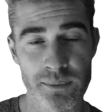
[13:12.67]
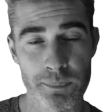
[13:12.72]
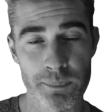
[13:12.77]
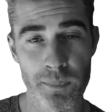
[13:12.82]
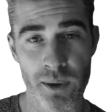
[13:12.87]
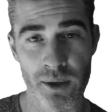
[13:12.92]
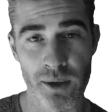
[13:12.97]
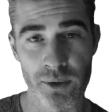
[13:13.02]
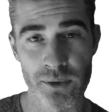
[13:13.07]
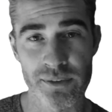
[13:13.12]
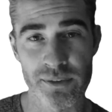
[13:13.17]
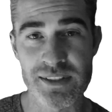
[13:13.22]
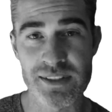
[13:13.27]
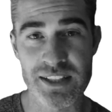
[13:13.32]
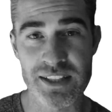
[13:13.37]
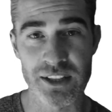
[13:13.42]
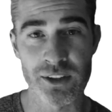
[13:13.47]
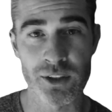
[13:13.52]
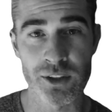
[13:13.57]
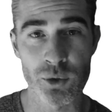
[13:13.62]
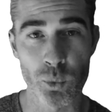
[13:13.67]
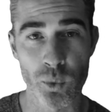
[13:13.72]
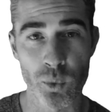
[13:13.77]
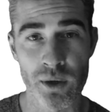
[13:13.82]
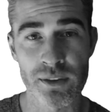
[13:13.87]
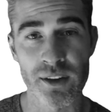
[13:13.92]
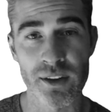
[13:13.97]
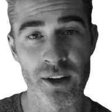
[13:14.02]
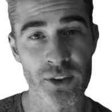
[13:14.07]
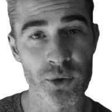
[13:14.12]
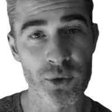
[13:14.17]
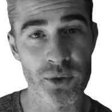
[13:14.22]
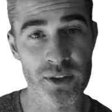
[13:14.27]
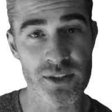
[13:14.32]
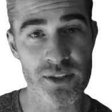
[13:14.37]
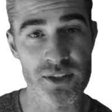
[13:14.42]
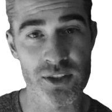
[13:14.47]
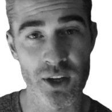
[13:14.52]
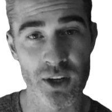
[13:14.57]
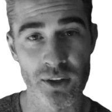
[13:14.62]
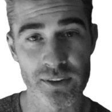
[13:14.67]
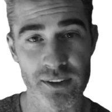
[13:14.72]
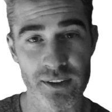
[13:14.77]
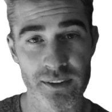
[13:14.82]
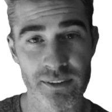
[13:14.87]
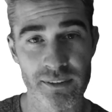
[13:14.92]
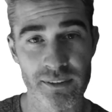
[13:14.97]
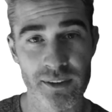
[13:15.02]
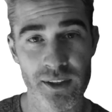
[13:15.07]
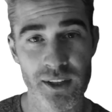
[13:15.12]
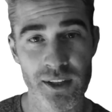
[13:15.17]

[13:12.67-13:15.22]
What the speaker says: models and dealing with other consultants.